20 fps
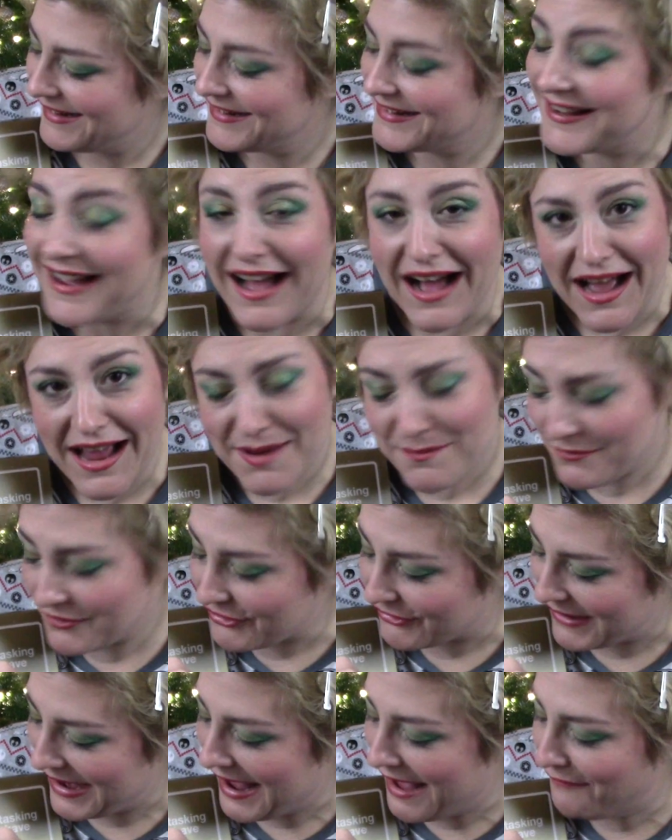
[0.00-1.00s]
Time
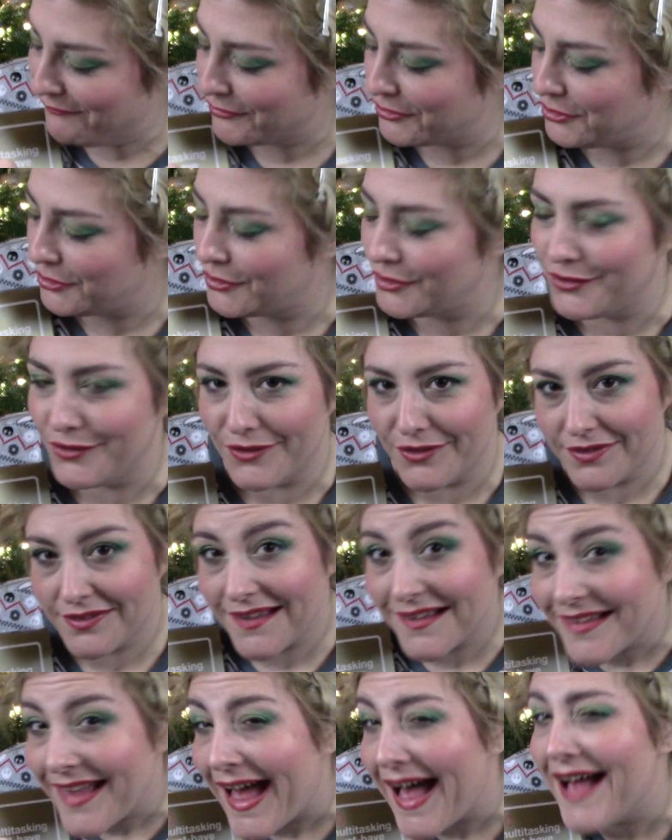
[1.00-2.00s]
travel.
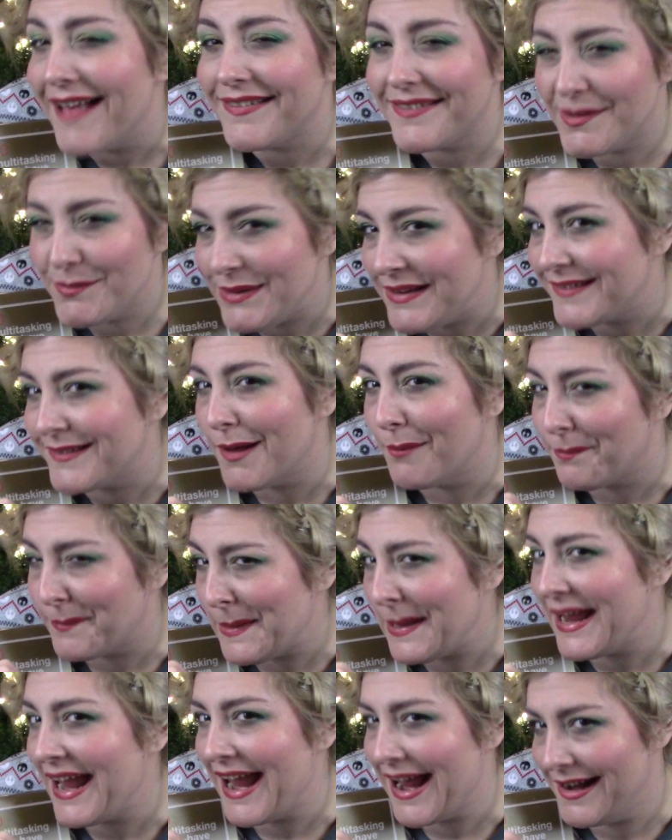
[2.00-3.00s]
This has to be
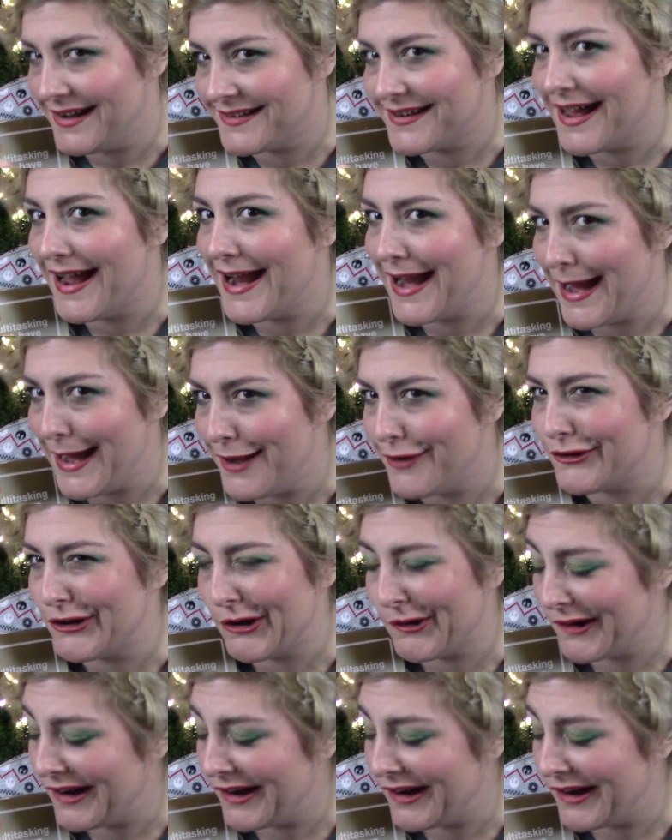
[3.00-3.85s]
something anti-aging,